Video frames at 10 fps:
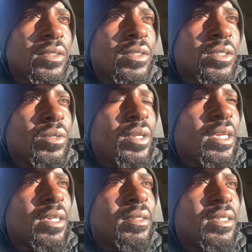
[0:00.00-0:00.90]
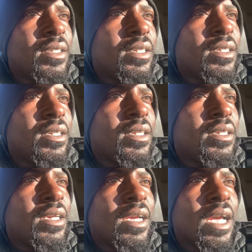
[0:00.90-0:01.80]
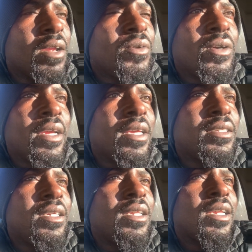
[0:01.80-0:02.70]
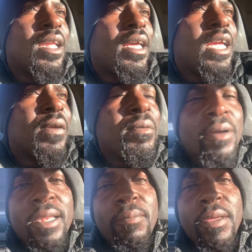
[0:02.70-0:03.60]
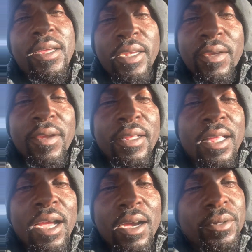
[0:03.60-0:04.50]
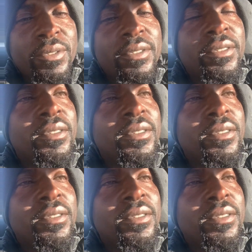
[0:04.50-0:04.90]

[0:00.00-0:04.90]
So yeah, I don't know. I guess he didn't like everybody being there at the house.